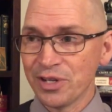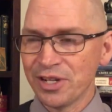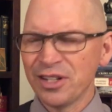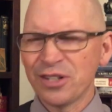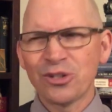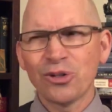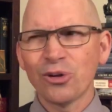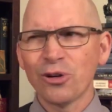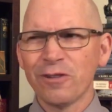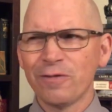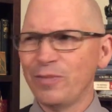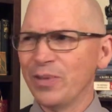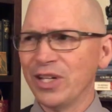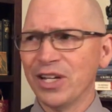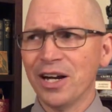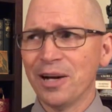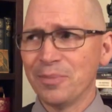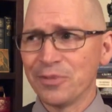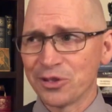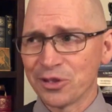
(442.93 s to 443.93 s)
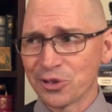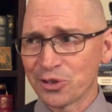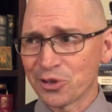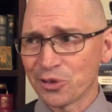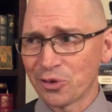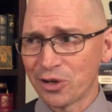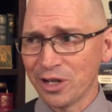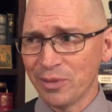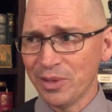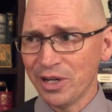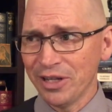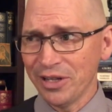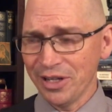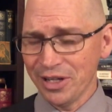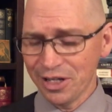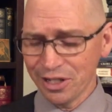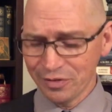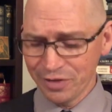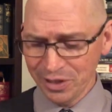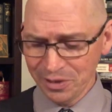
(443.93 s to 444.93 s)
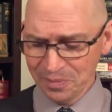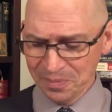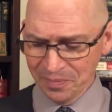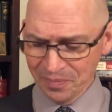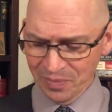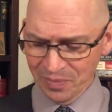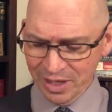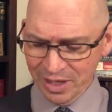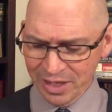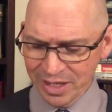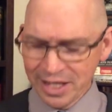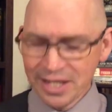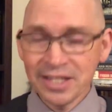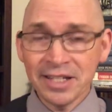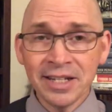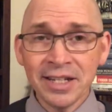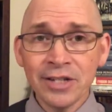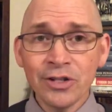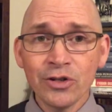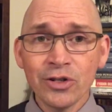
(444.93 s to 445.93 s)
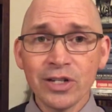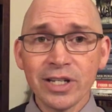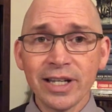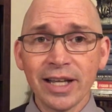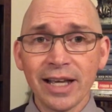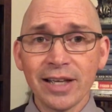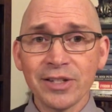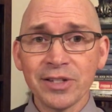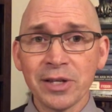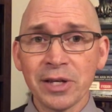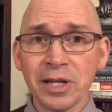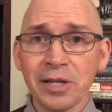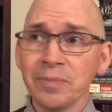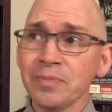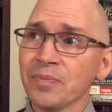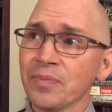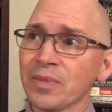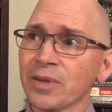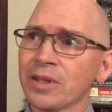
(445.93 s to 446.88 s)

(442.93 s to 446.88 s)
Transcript: and it sort of becomes a story by the end of it. It's an interesting essay.